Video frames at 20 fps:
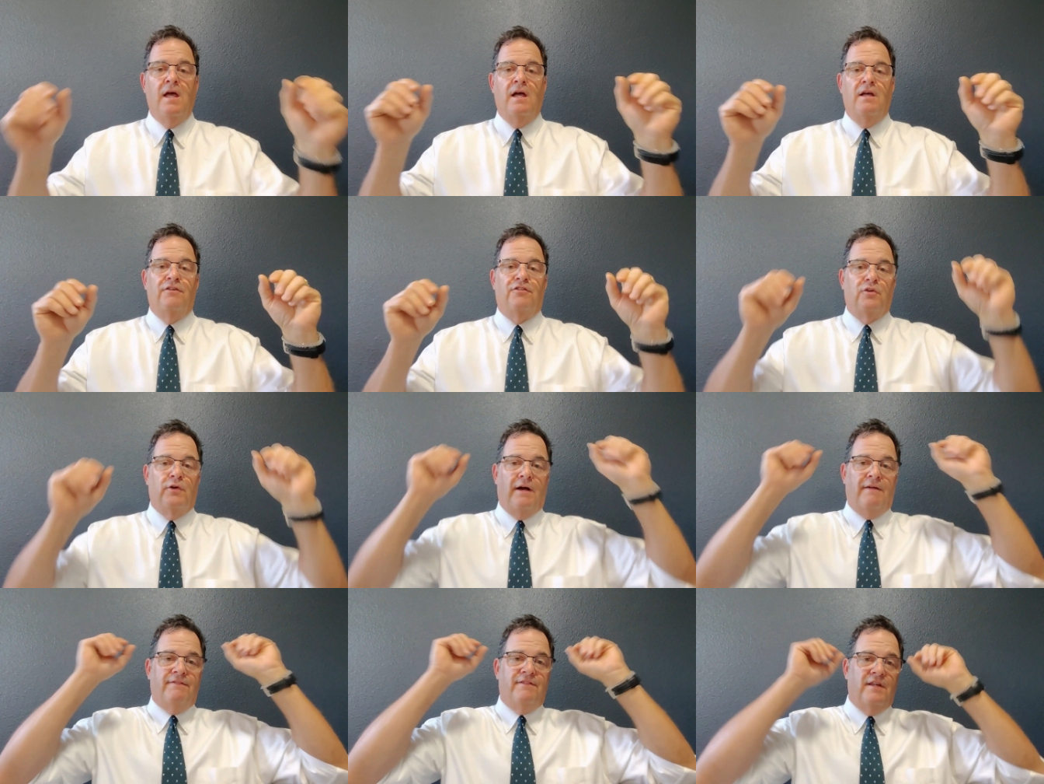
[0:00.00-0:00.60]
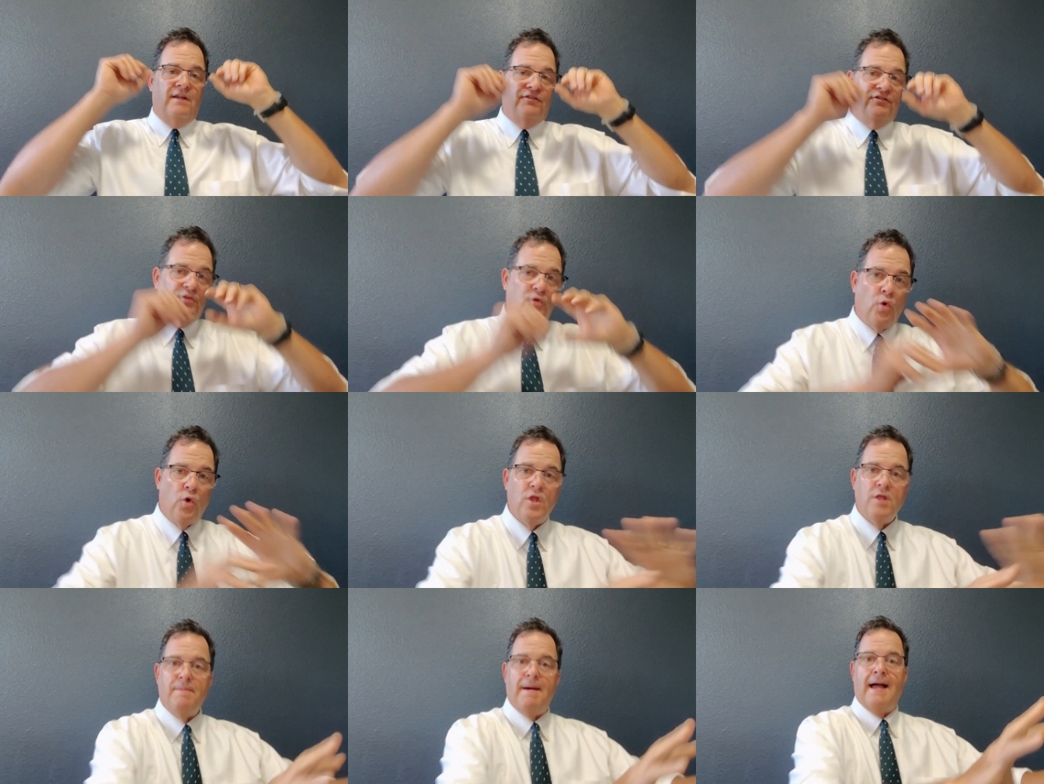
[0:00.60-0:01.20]
So I
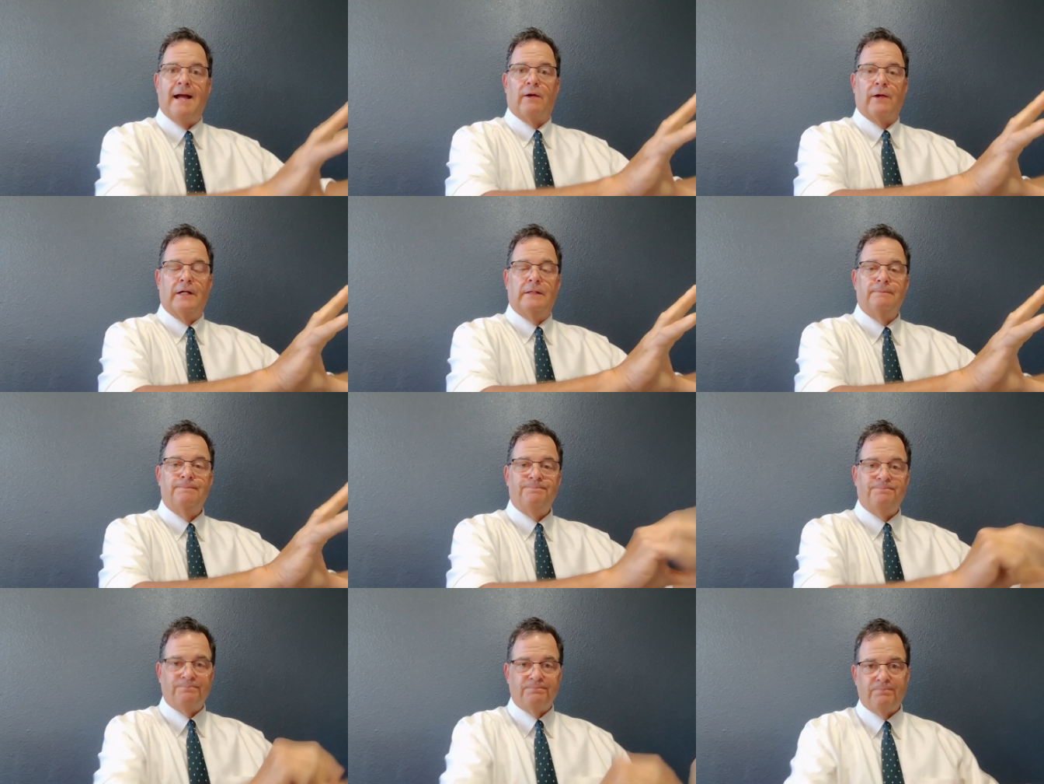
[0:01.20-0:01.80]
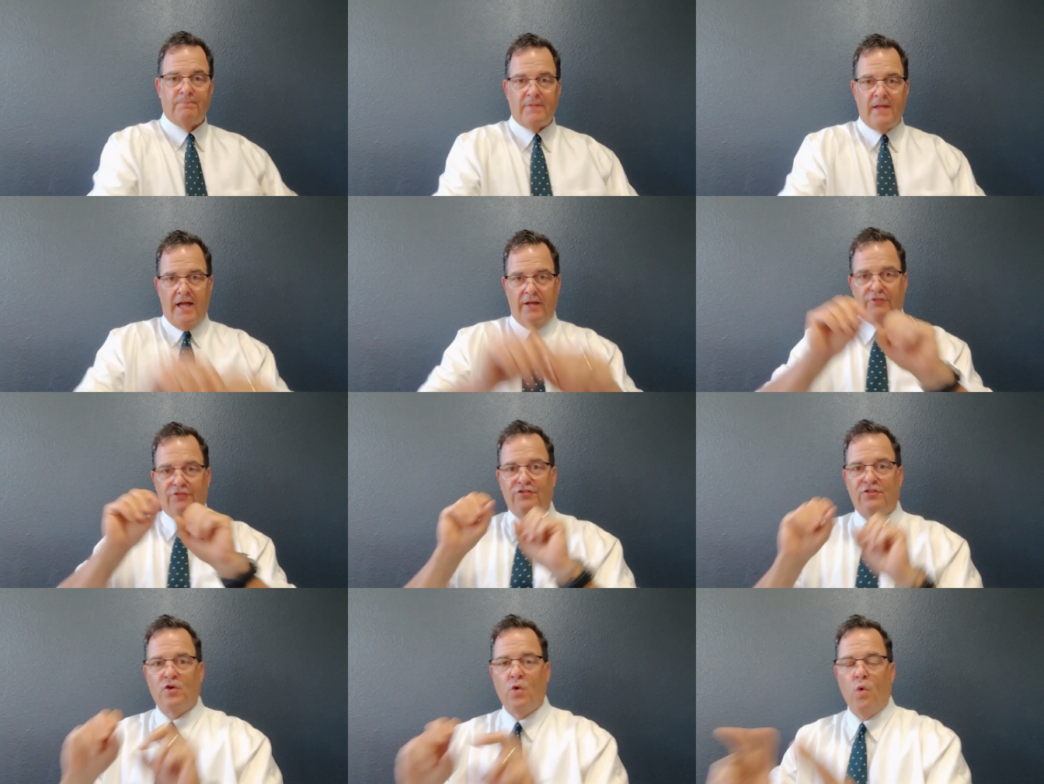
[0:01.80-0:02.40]
score the background, I
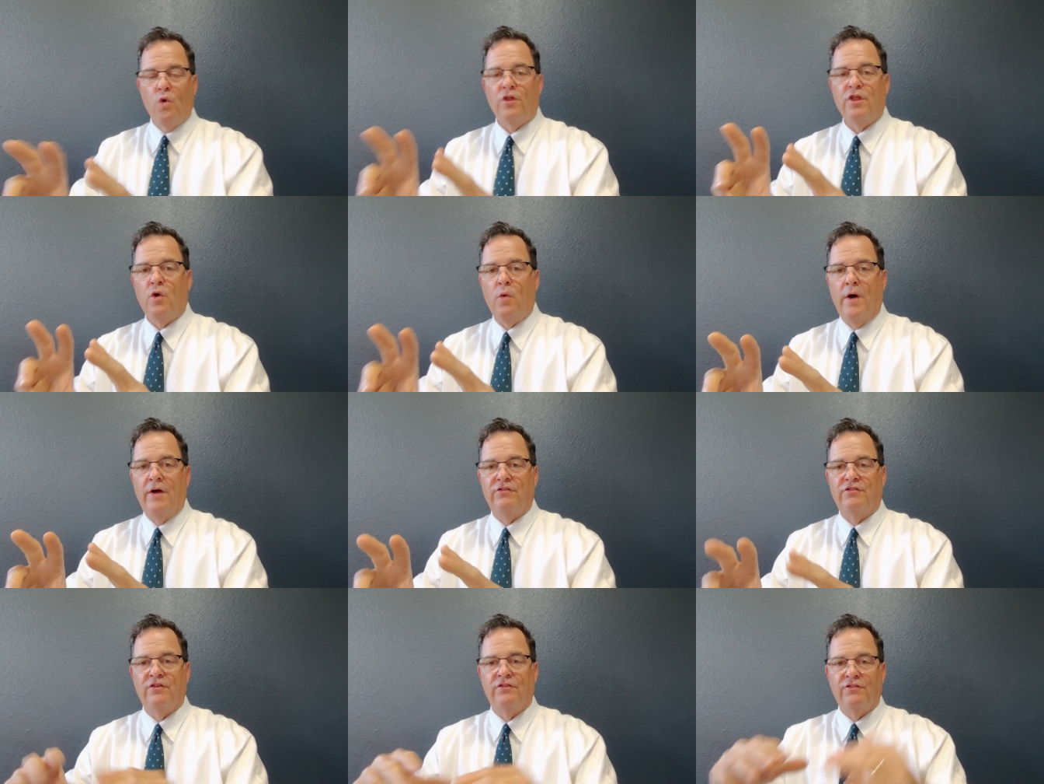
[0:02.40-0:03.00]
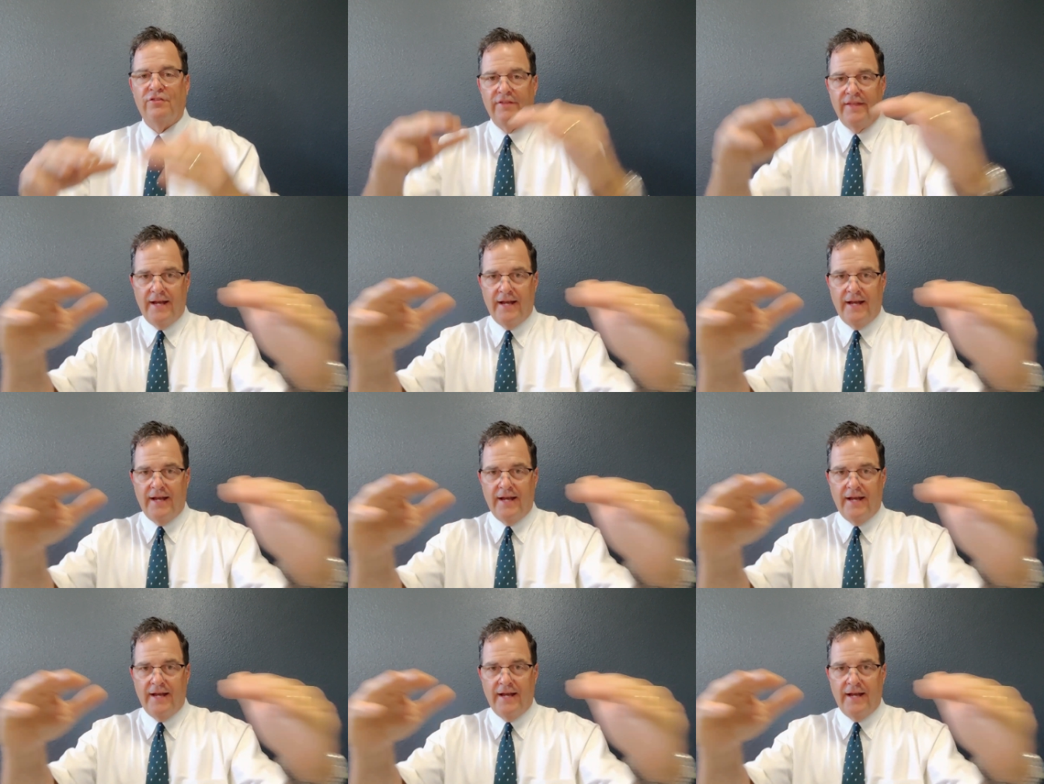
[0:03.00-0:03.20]
score the questions,